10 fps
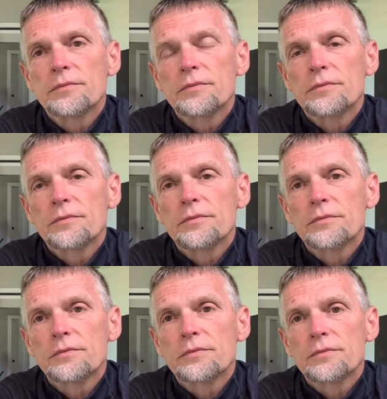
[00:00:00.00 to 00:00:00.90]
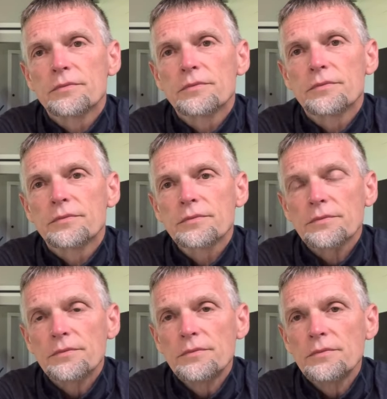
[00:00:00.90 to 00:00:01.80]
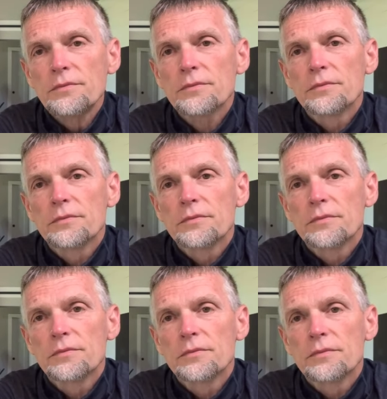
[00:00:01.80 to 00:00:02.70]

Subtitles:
The person shown says nothing.